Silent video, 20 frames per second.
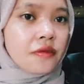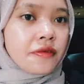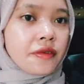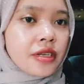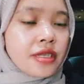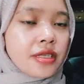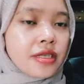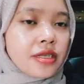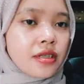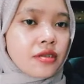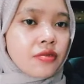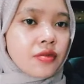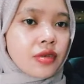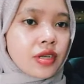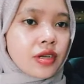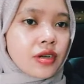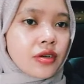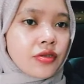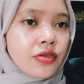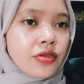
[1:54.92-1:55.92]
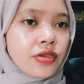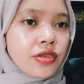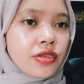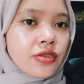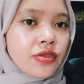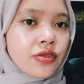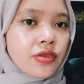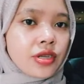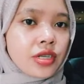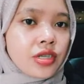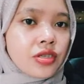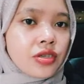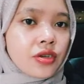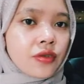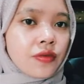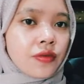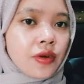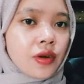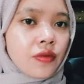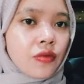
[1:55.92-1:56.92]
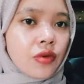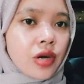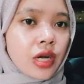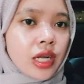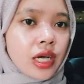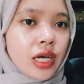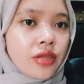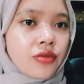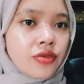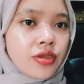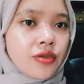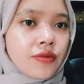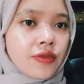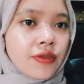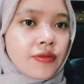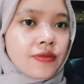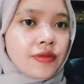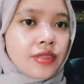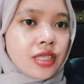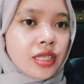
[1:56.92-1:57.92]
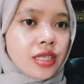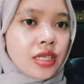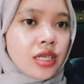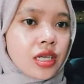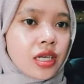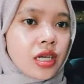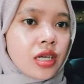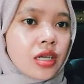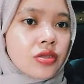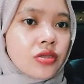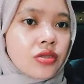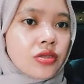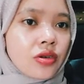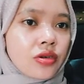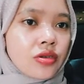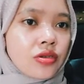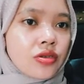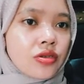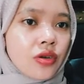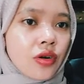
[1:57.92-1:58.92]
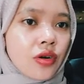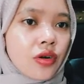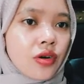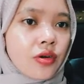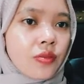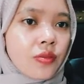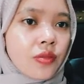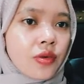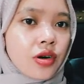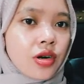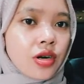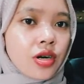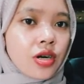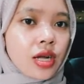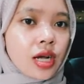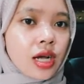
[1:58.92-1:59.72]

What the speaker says: Vessels with a gross tonnage of 150 tons or more